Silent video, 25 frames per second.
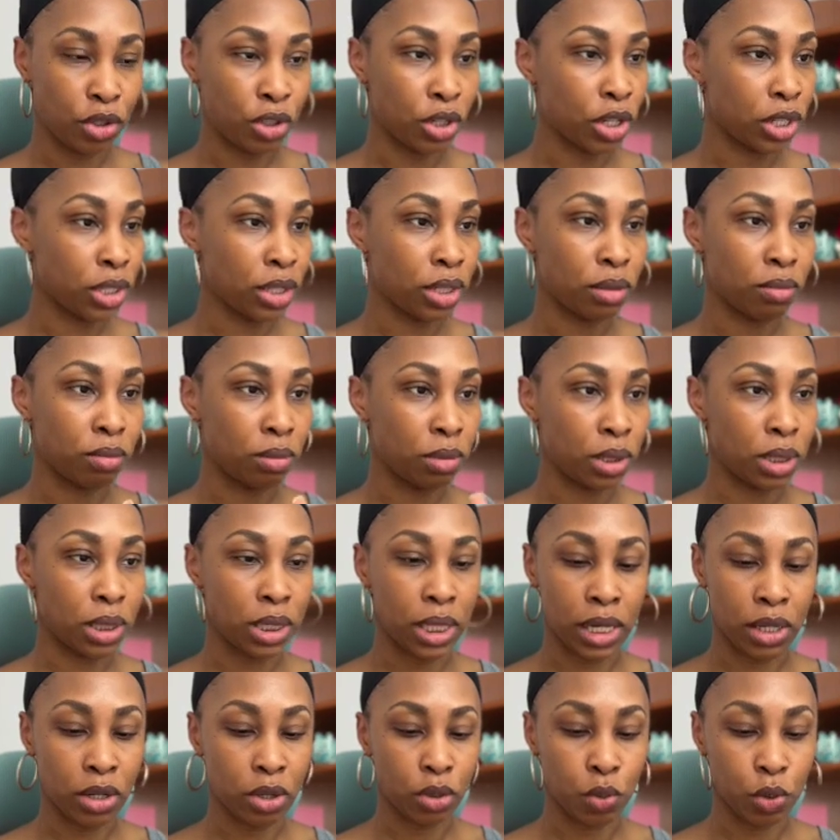just
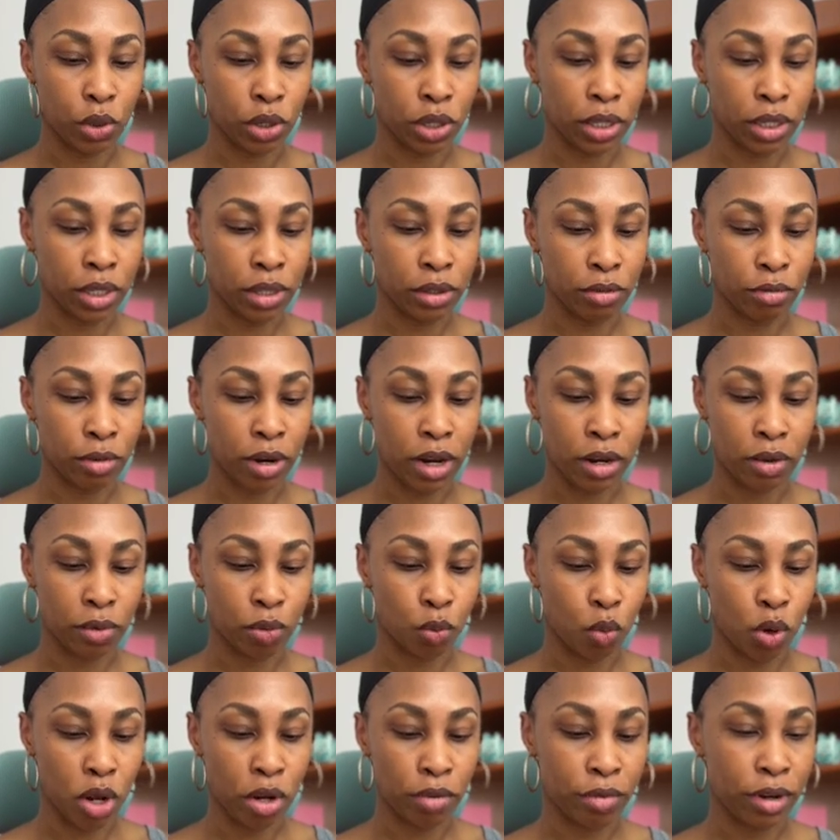standard working in the
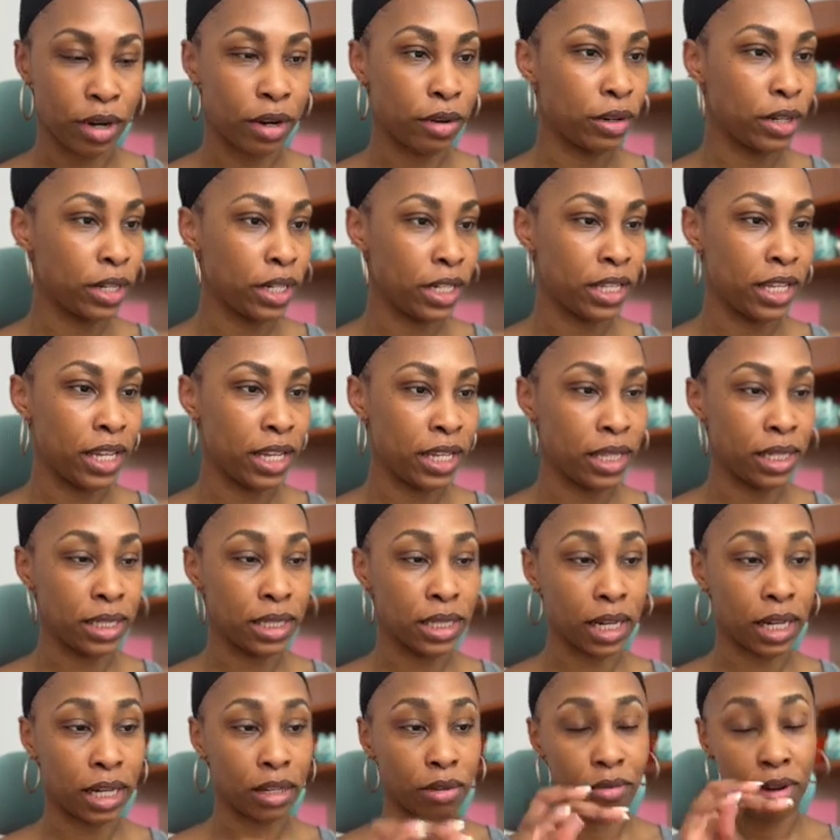round, 1 round, and then the
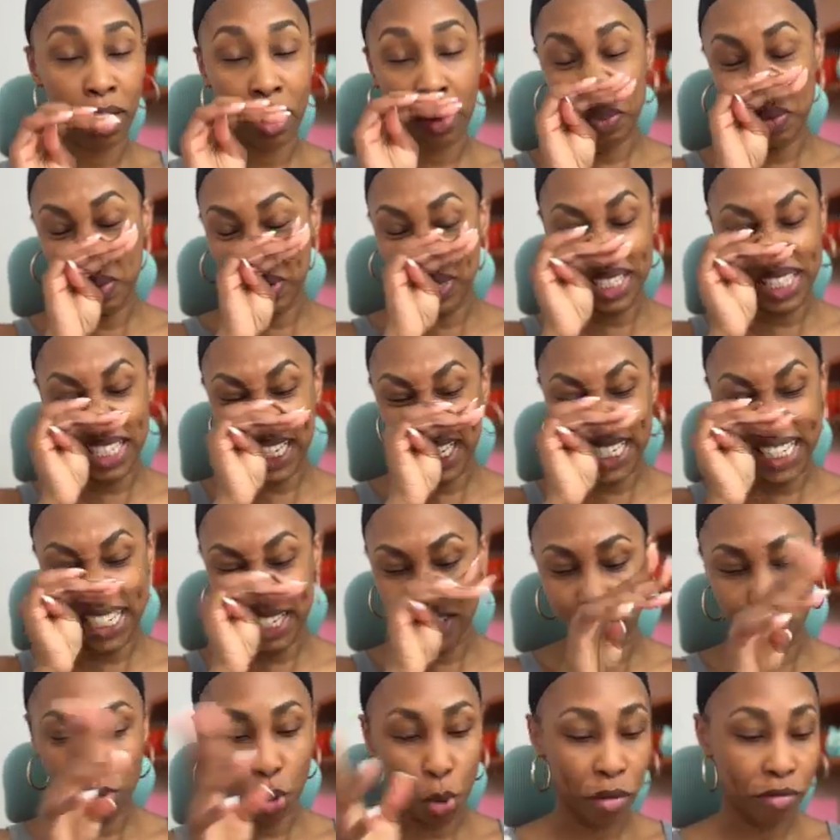second round was a
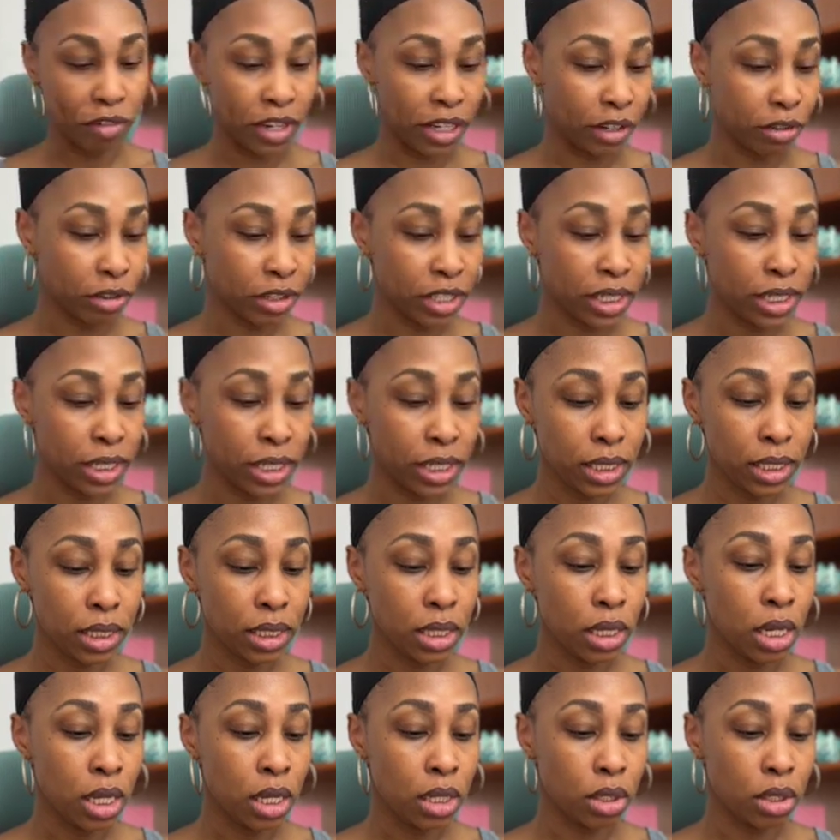row of increases.